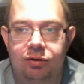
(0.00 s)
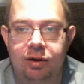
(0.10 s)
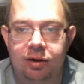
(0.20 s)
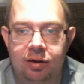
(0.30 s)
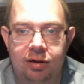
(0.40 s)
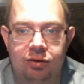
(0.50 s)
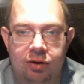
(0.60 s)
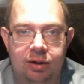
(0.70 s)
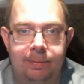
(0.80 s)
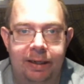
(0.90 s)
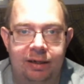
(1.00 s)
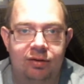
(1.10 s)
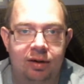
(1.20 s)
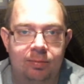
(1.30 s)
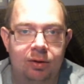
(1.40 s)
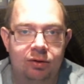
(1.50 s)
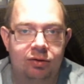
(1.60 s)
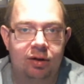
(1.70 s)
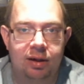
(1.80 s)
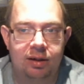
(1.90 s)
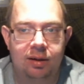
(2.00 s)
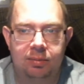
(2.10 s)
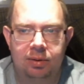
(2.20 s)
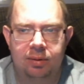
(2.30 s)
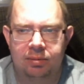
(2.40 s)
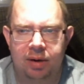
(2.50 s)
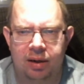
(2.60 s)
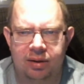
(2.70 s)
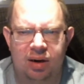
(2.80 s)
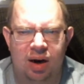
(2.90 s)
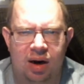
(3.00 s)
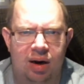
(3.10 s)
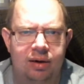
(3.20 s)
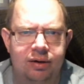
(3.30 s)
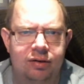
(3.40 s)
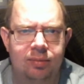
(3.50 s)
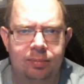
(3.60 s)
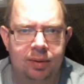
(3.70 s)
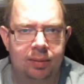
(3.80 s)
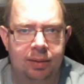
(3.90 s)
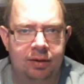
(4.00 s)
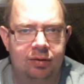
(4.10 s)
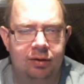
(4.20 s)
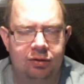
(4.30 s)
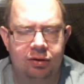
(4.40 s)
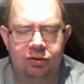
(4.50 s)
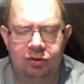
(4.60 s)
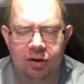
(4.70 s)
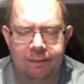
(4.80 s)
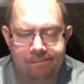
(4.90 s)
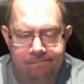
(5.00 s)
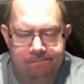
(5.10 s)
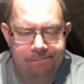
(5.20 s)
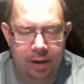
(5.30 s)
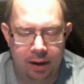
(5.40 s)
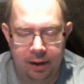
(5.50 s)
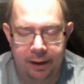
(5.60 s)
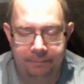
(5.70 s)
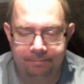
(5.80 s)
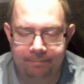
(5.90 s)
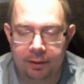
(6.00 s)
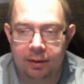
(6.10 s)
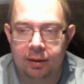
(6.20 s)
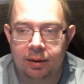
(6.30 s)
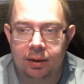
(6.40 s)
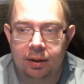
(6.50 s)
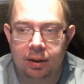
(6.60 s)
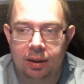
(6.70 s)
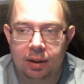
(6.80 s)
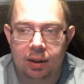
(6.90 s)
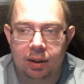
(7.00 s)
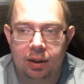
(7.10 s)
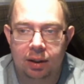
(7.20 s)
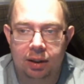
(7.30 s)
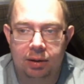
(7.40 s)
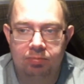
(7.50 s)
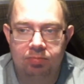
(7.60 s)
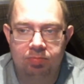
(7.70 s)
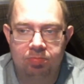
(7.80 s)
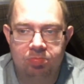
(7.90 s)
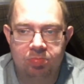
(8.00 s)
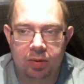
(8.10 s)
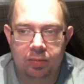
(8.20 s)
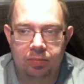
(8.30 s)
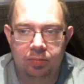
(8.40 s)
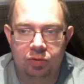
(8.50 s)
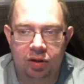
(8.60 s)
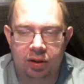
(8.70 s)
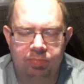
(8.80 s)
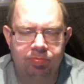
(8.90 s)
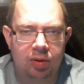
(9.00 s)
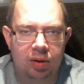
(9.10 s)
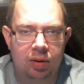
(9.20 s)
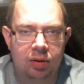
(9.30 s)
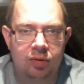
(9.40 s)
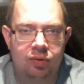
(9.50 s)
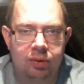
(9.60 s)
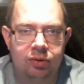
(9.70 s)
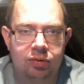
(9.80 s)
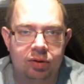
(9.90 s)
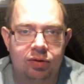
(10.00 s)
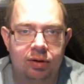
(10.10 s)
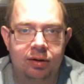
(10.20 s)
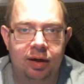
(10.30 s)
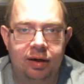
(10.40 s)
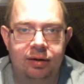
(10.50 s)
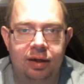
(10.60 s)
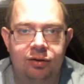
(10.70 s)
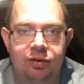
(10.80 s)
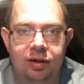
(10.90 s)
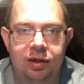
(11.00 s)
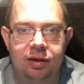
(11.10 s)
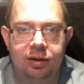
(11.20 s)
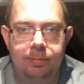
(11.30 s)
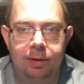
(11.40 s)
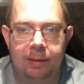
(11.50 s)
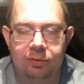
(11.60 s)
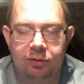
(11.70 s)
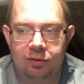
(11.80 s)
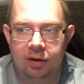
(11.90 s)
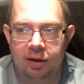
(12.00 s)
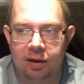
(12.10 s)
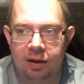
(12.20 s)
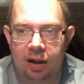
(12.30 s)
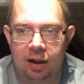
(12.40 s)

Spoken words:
didn't enjoy the beds that much. They were rather hard mattresses, so. Eh. Um, Still looking forward to returning there next year. Perhaps I